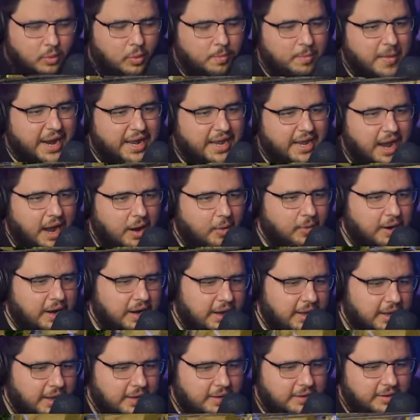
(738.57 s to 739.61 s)
Oh, my God. What a
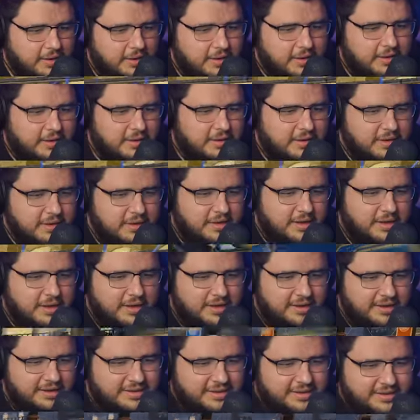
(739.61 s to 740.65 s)
Good hit. Good turn.
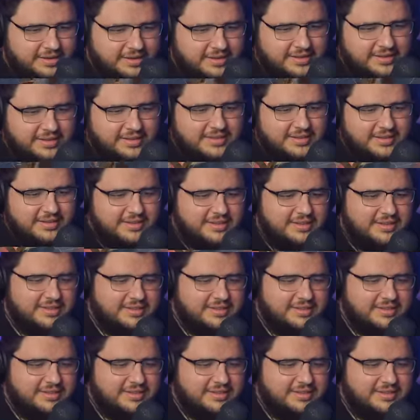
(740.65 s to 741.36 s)
Good turn.